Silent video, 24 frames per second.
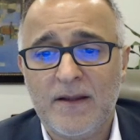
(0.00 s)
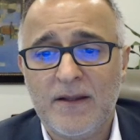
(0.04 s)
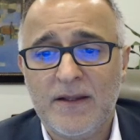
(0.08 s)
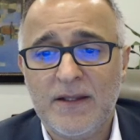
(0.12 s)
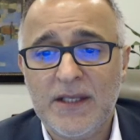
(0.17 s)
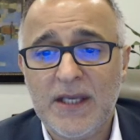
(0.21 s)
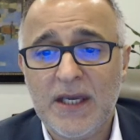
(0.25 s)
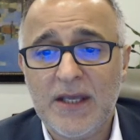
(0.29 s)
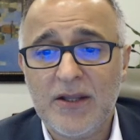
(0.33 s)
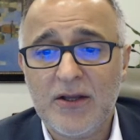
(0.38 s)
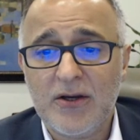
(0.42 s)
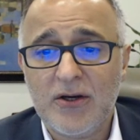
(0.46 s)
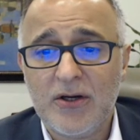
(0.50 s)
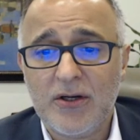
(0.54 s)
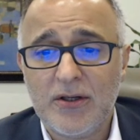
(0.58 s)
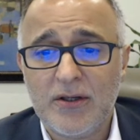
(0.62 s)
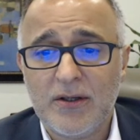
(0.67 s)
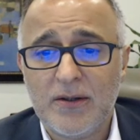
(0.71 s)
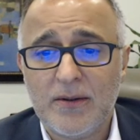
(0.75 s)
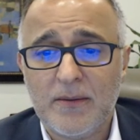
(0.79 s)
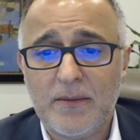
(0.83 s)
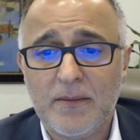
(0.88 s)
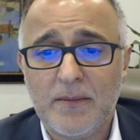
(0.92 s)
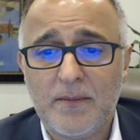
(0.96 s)
The
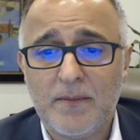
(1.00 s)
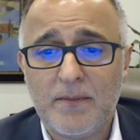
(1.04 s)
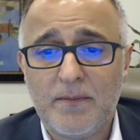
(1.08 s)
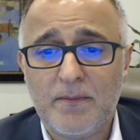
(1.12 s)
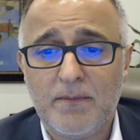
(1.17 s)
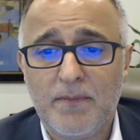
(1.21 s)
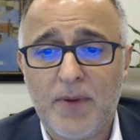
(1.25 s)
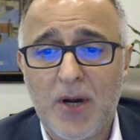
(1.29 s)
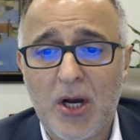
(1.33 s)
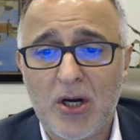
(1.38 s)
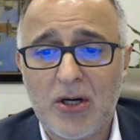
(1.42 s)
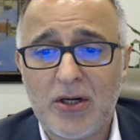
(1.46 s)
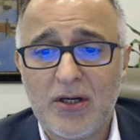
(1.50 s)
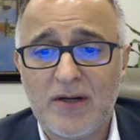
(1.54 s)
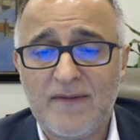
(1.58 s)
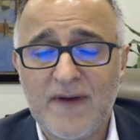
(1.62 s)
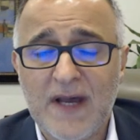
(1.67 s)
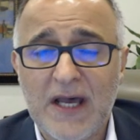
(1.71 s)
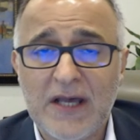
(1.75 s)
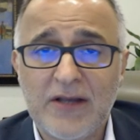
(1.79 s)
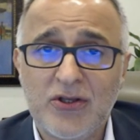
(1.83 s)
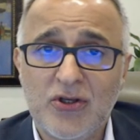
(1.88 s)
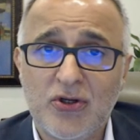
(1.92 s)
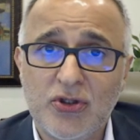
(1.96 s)
other part of
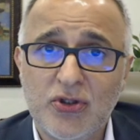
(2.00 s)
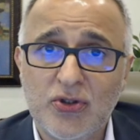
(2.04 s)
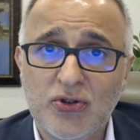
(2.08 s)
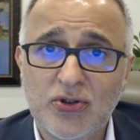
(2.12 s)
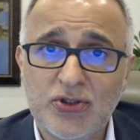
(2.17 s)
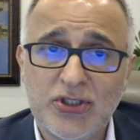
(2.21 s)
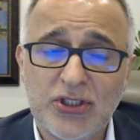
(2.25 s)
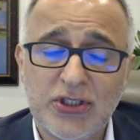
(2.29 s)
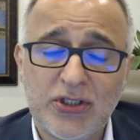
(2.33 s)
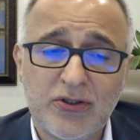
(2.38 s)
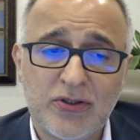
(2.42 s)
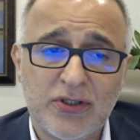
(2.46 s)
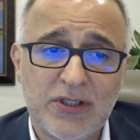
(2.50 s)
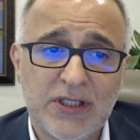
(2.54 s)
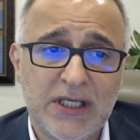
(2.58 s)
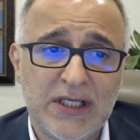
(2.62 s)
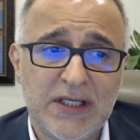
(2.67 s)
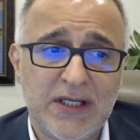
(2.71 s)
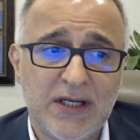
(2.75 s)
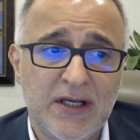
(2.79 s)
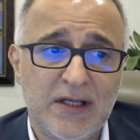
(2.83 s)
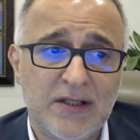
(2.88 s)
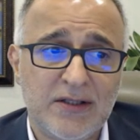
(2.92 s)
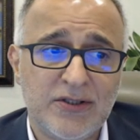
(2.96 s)
how you're using your
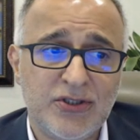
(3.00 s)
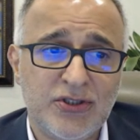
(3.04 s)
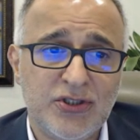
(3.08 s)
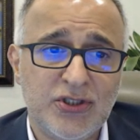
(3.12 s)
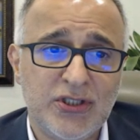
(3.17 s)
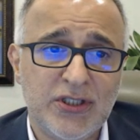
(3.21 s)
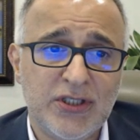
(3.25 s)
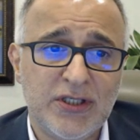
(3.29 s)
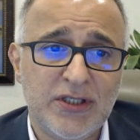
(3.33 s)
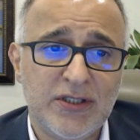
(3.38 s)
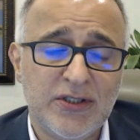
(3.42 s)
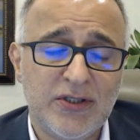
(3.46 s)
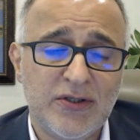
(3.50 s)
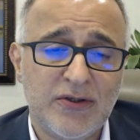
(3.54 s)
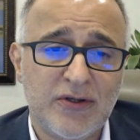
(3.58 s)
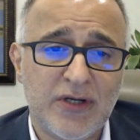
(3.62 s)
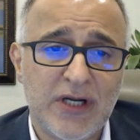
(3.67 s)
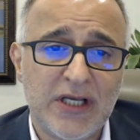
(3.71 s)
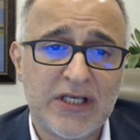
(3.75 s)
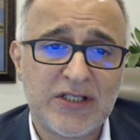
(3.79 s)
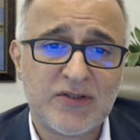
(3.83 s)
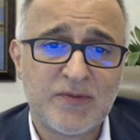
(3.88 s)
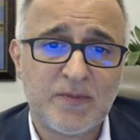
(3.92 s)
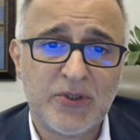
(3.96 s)
technology and your
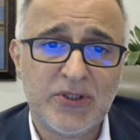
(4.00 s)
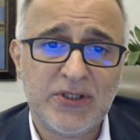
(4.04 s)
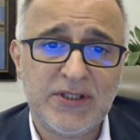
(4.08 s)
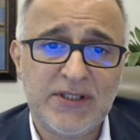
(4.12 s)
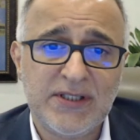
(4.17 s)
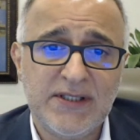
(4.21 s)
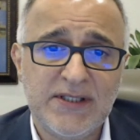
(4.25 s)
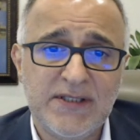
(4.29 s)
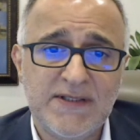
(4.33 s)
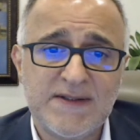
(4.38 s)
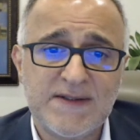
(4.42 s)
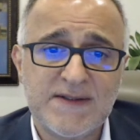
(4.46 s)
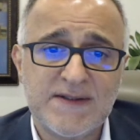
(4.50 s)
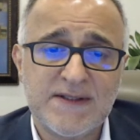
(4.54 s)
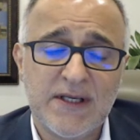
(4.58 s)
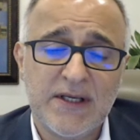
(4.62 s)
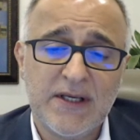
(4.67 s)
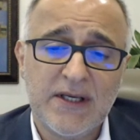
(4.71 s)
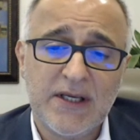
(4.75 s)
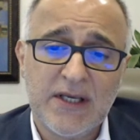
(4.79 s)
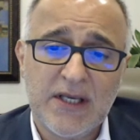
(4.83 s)
expertise